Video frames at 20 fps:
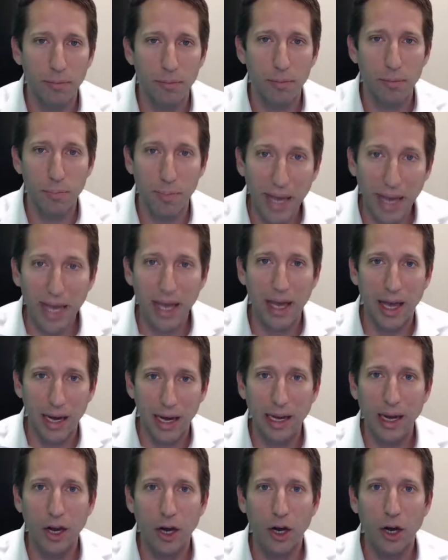me an
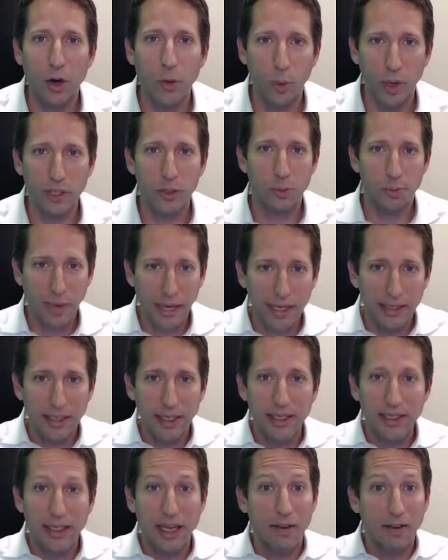ear, which means
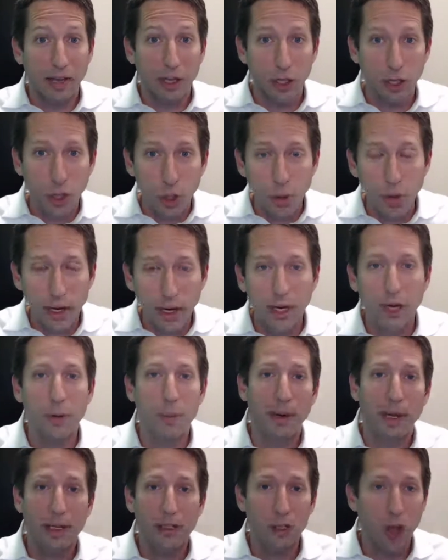he's giving you an ear,
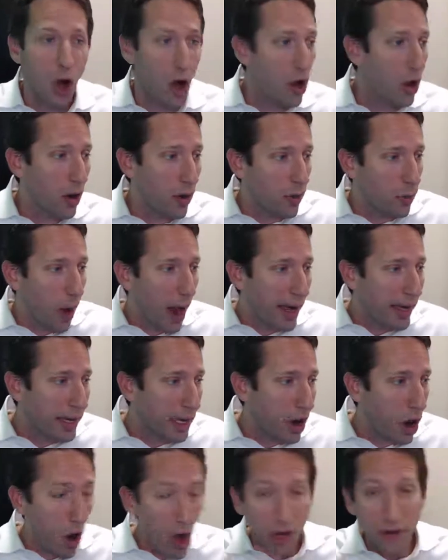because I
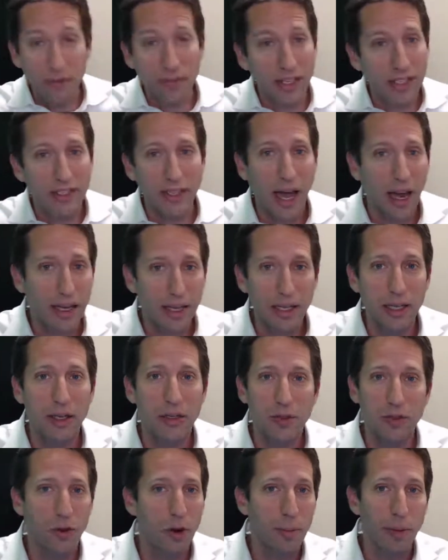get all of these
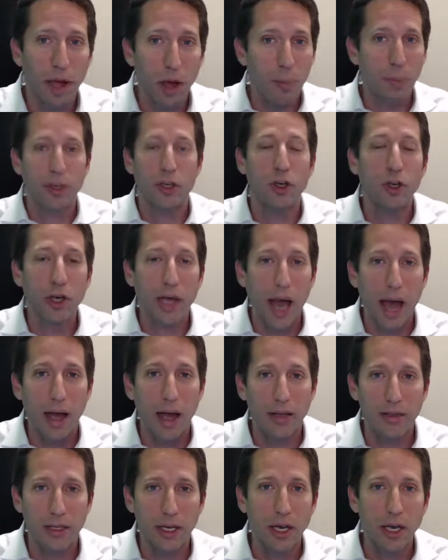ideas from helping you
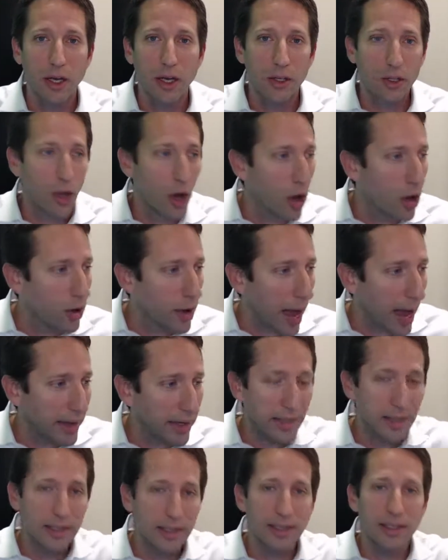guys. Y'all, I
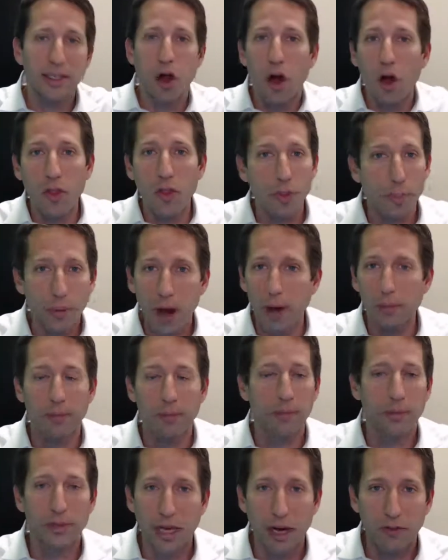get to see all the
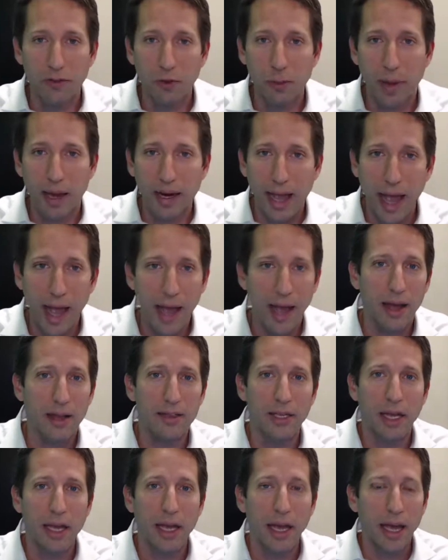problems that everybody
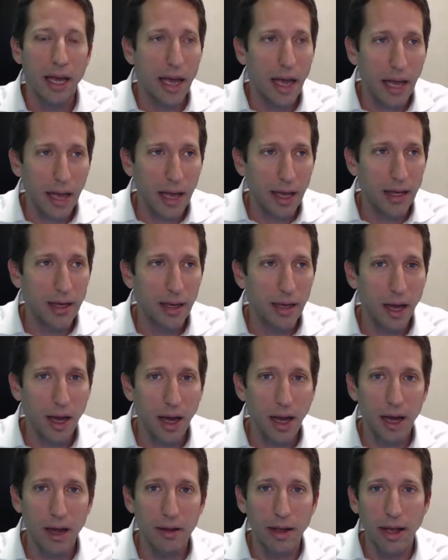has, and
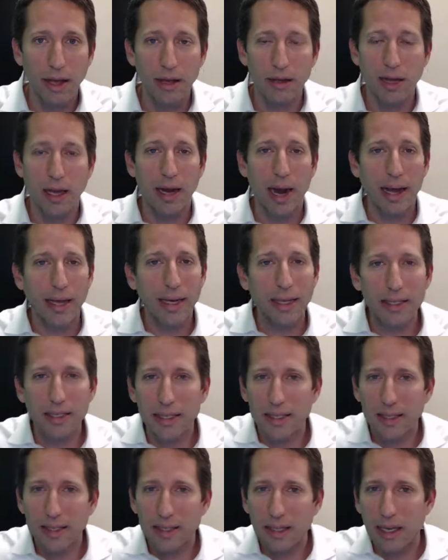I get
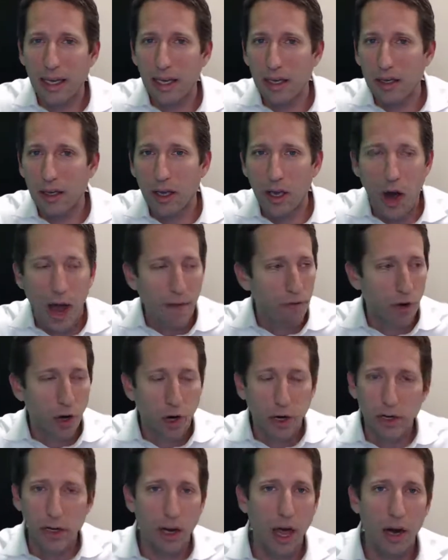to see, I've
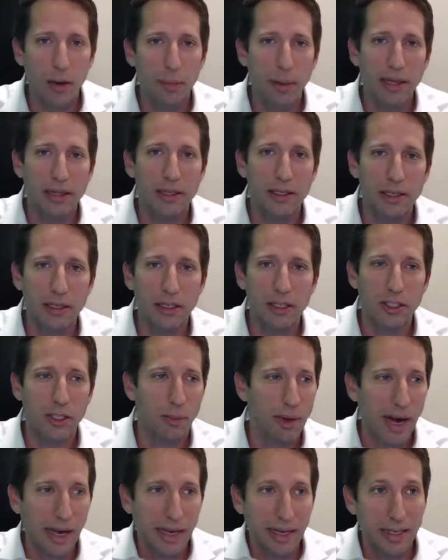learned a lot about the
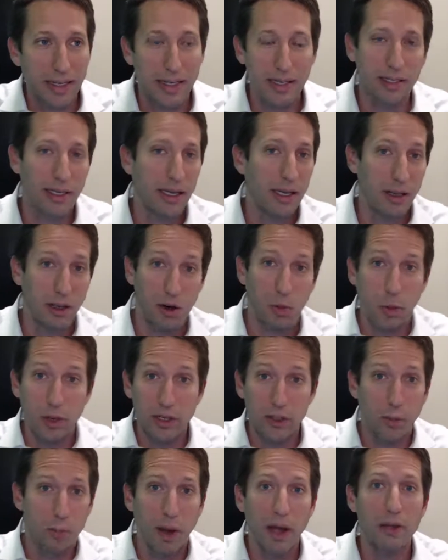system, and I get to see,
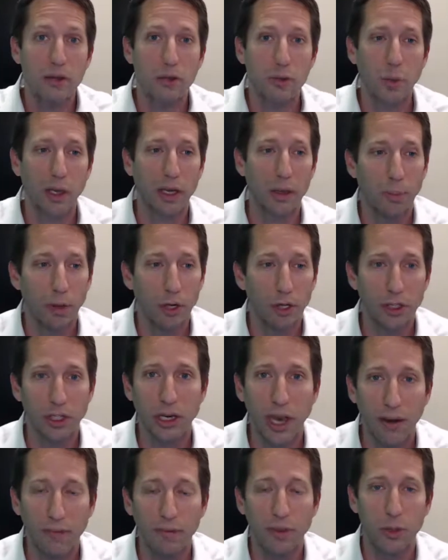which buttons we can push
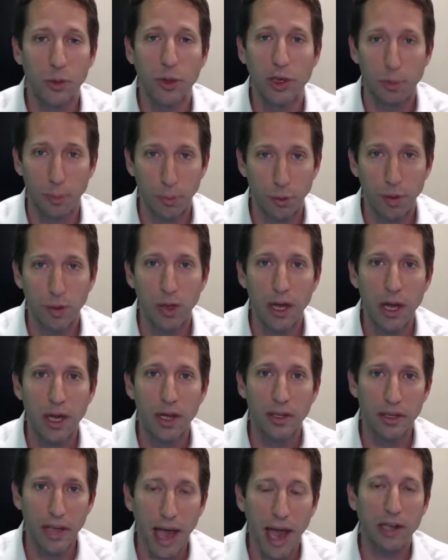and levers we can pull
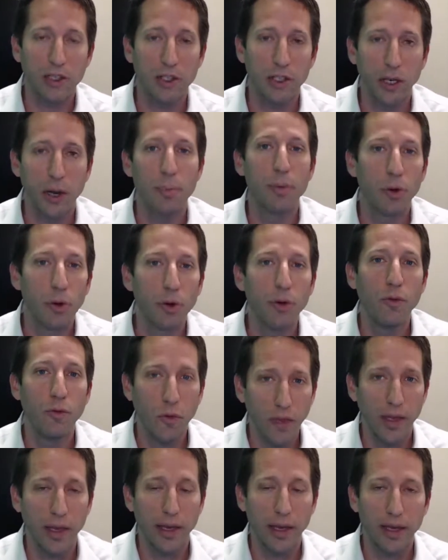to actually improve
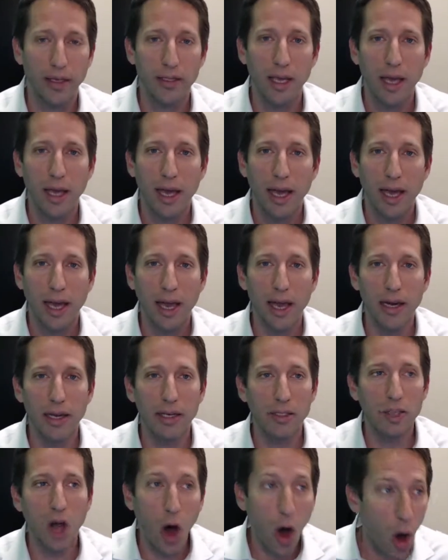things. And
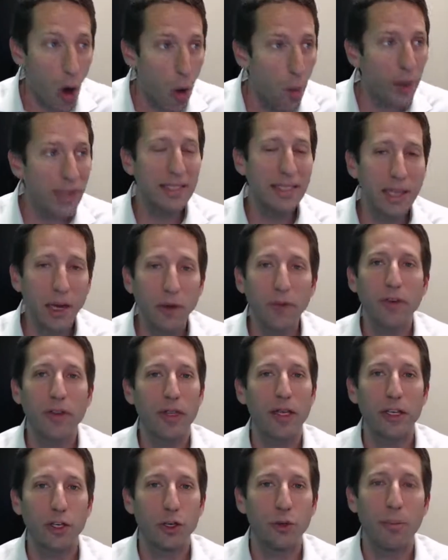it's always different
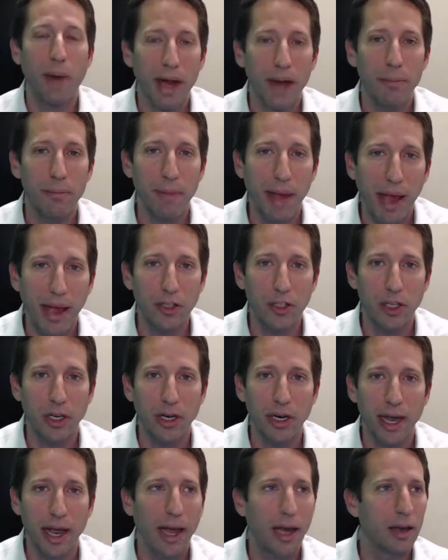than you might
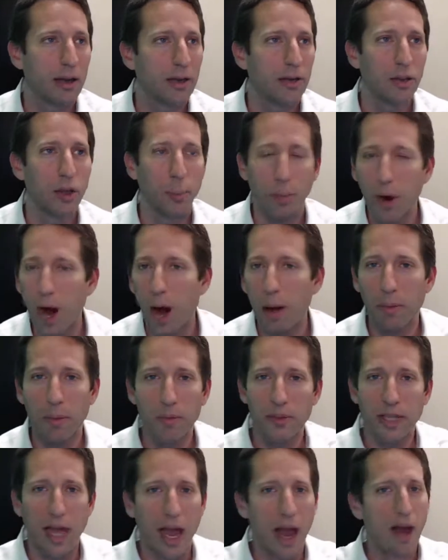imagine. And the
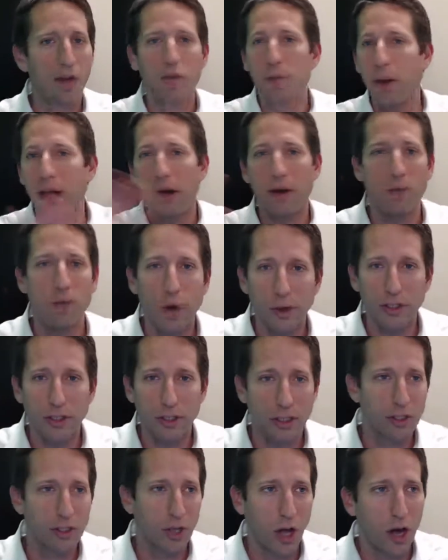problems that everybody
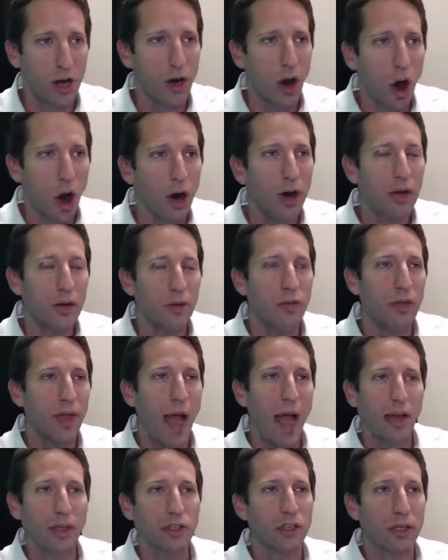focuses on aren't
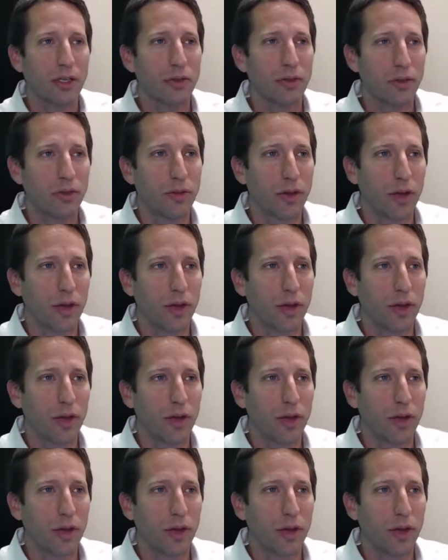actually